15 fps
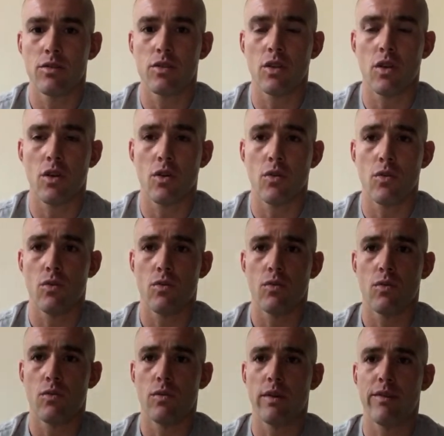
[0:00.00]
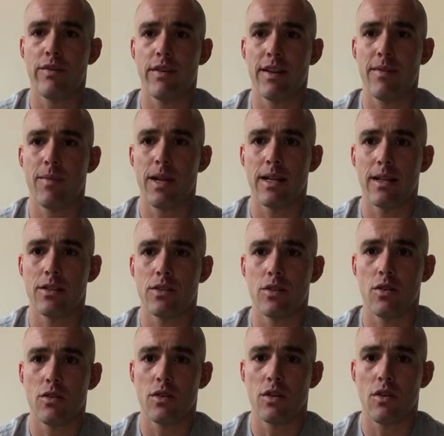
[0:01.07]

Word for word: So if anybody doesn't know the